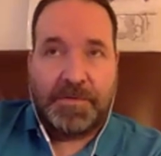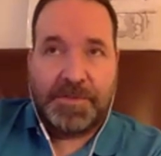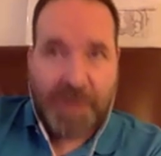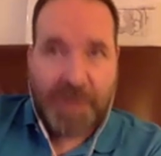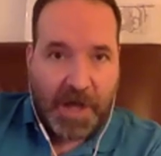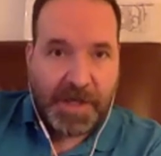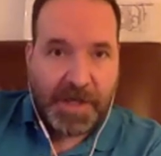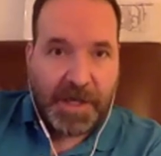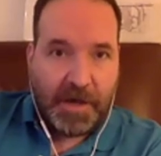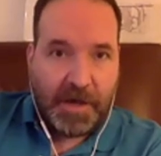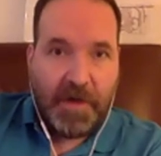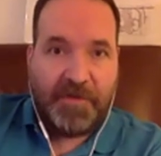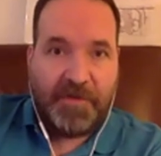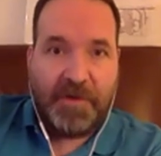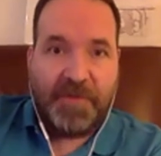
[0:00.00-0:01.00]
talking
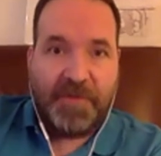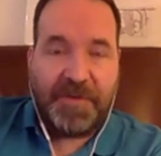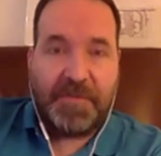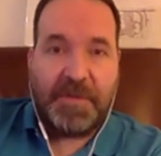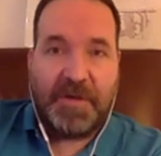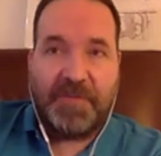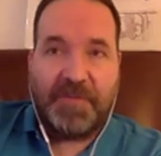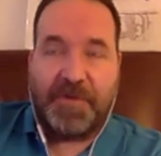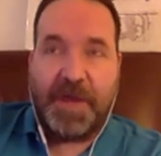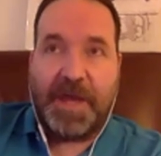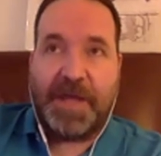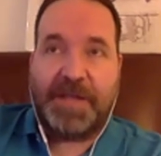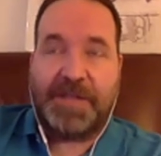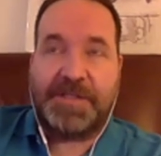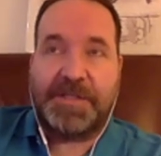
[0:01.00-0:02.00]
over a female
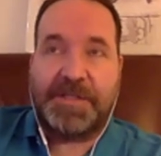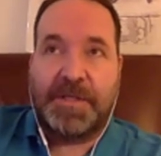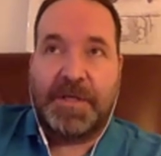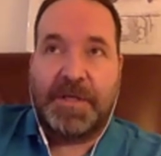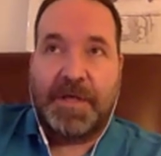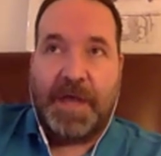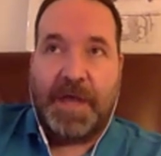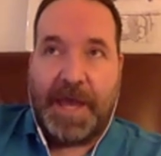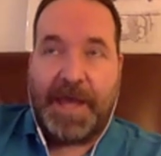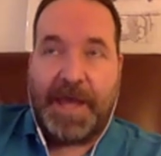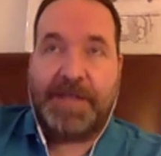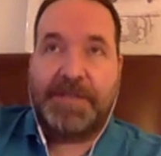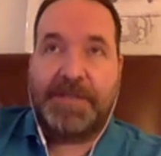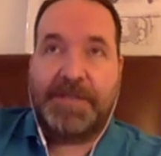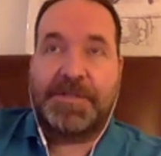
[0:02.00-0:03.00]
friend
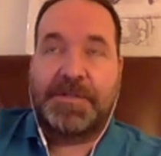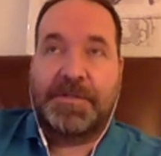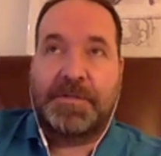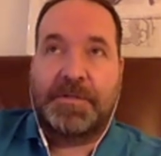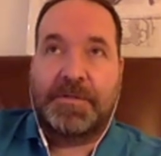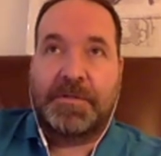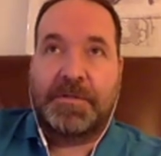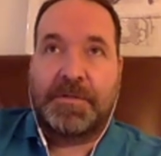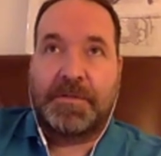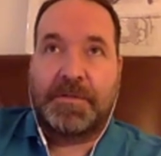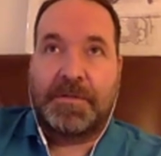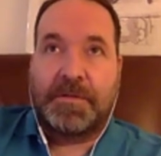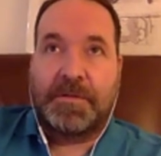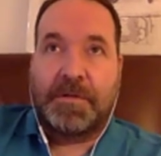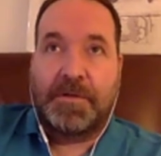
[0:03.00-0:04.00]
and
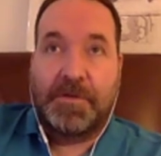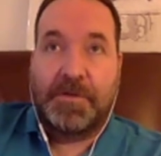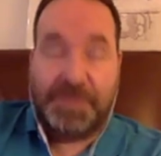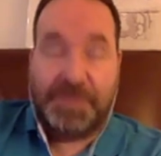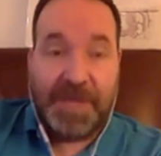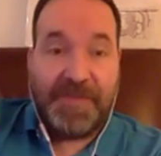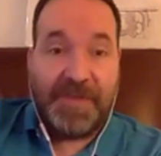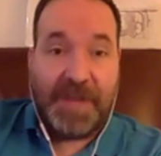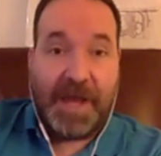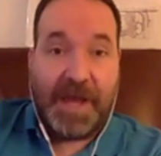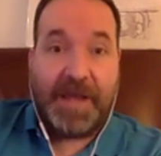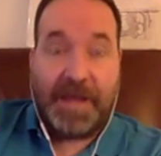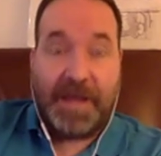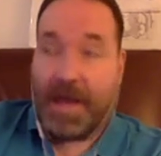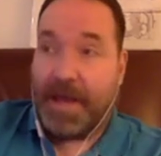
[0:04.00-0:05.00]
who said that
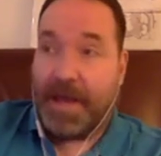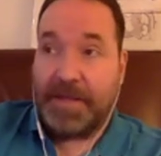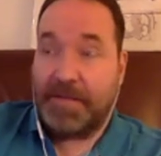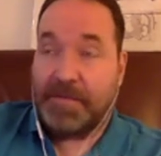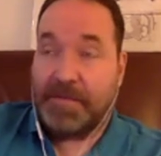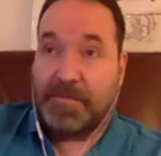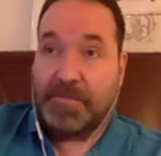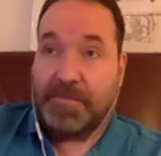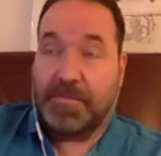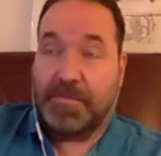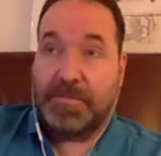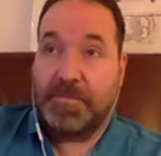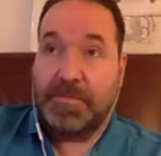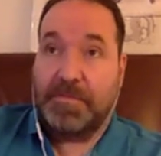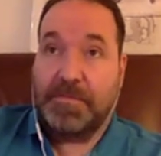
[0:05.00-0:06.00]
I
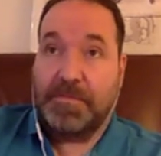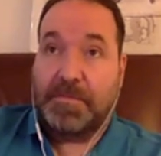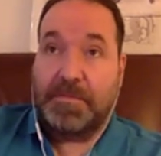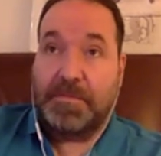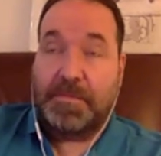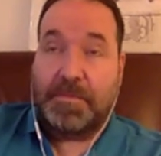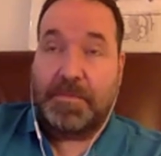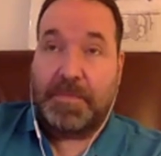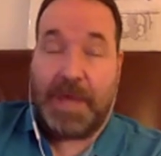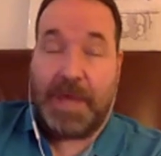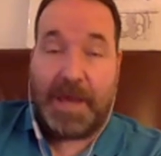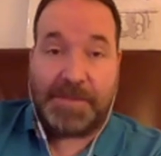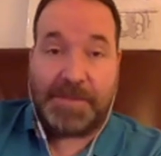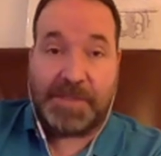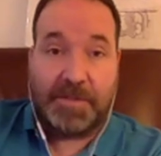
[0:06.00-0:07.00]

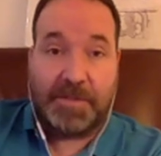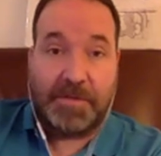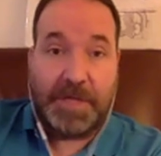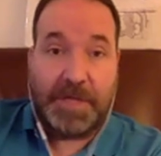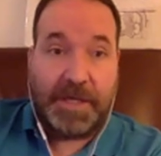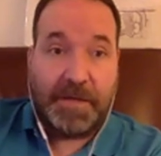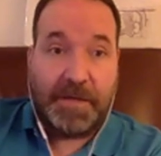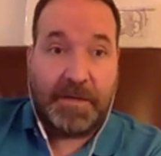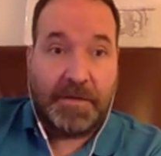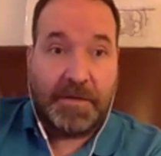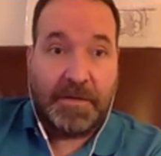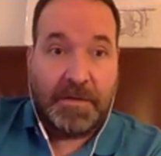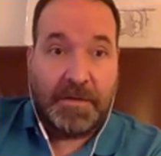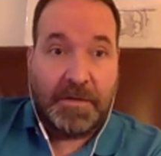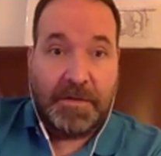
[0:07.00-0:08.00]
absolutely
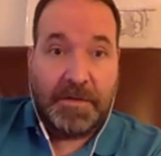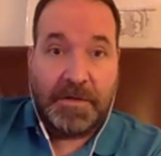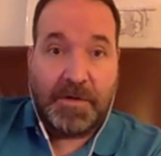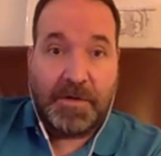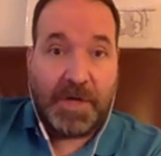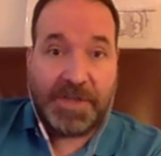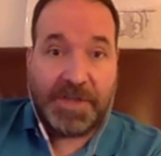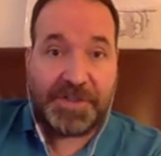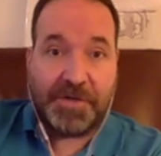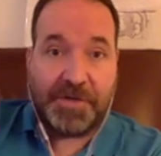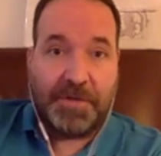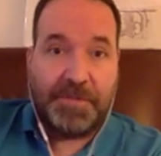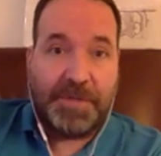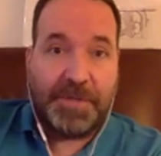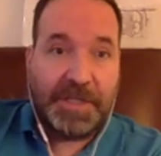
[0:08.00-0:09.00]
crushed her
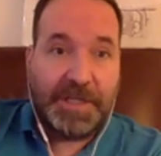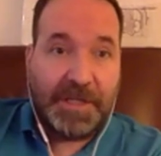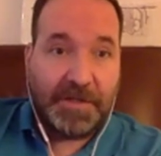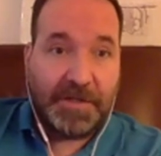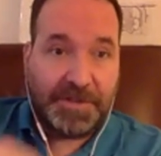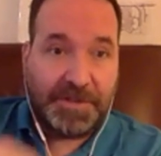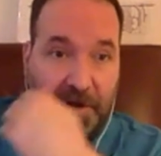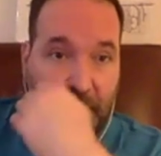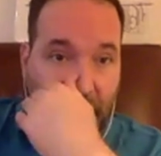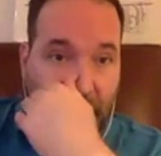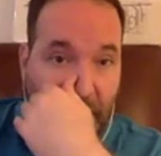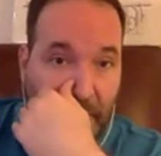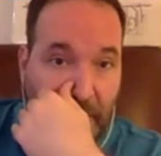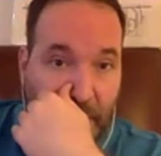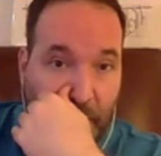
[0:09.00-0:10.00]
and belittled her,
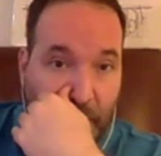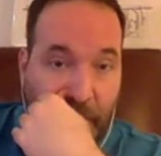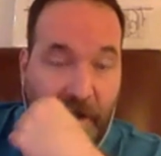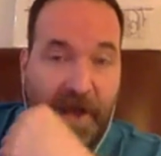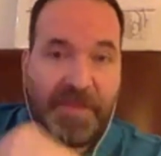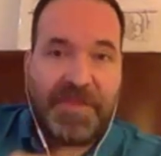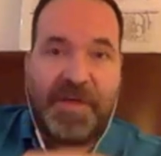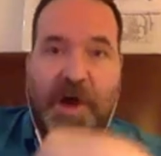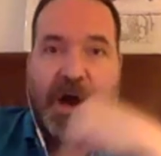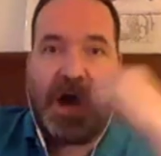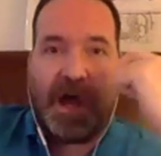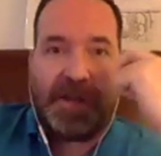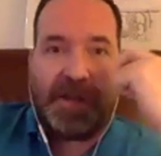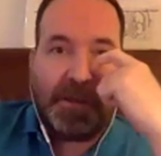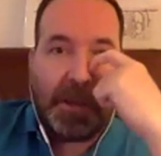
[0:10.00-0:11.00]
where I
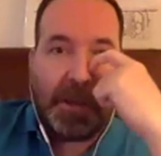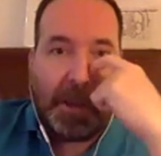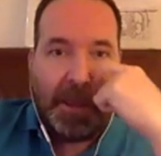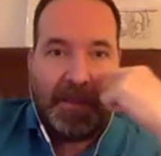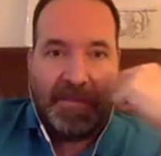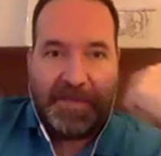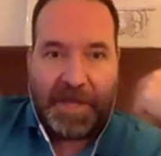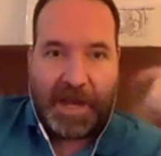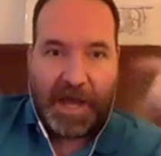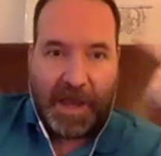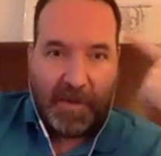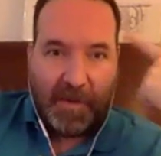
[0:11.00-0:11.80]
thought that